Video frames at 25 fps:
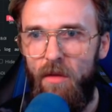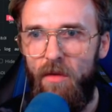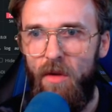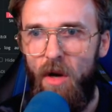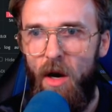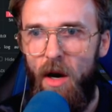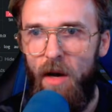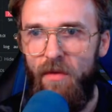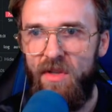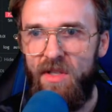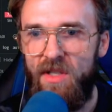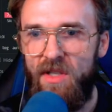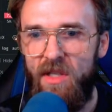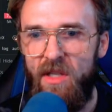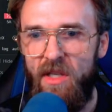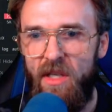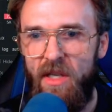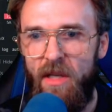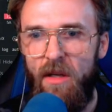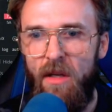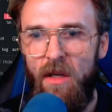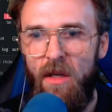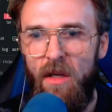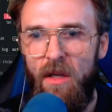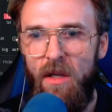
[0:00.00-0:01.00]

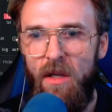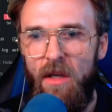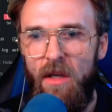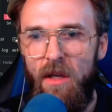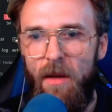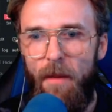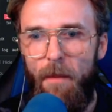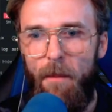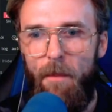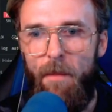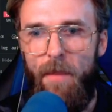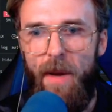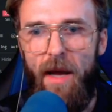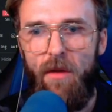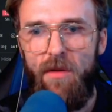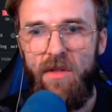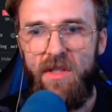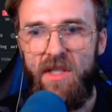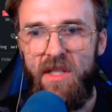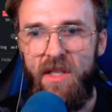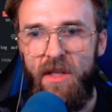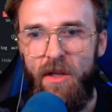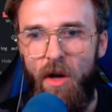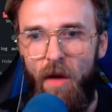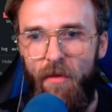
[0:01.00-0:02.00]
obviously
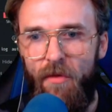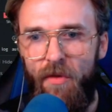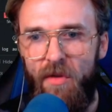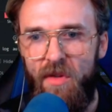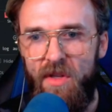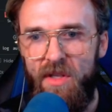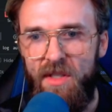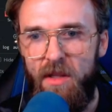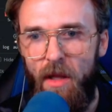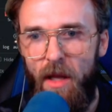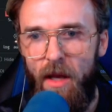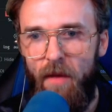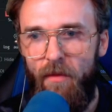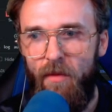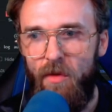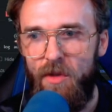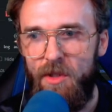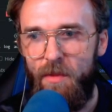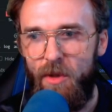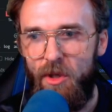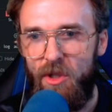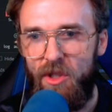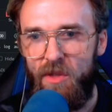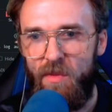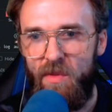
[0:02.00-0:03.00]
bouncing off of these levels
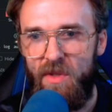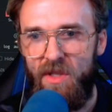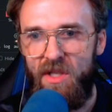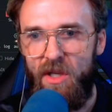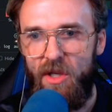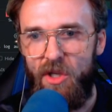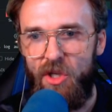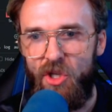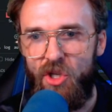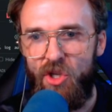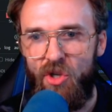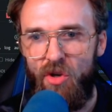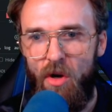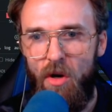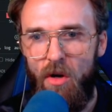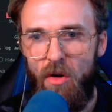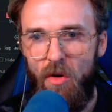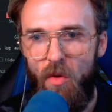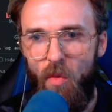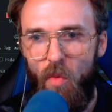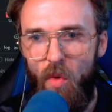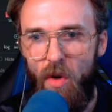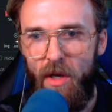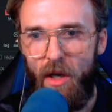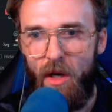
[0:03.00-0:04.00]
because we see a
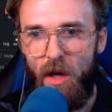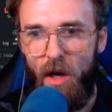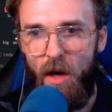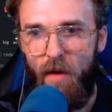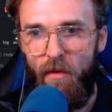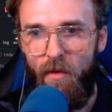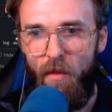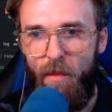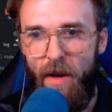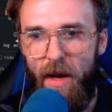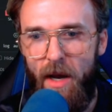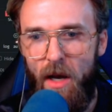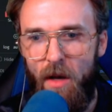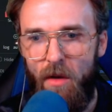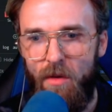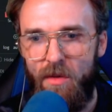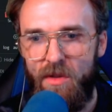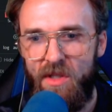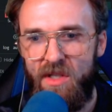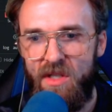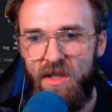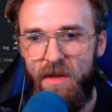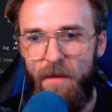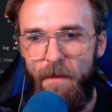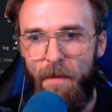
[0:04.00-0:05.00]
strong wick of a
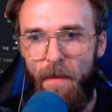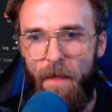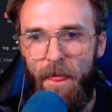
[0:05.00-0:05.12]
bounce.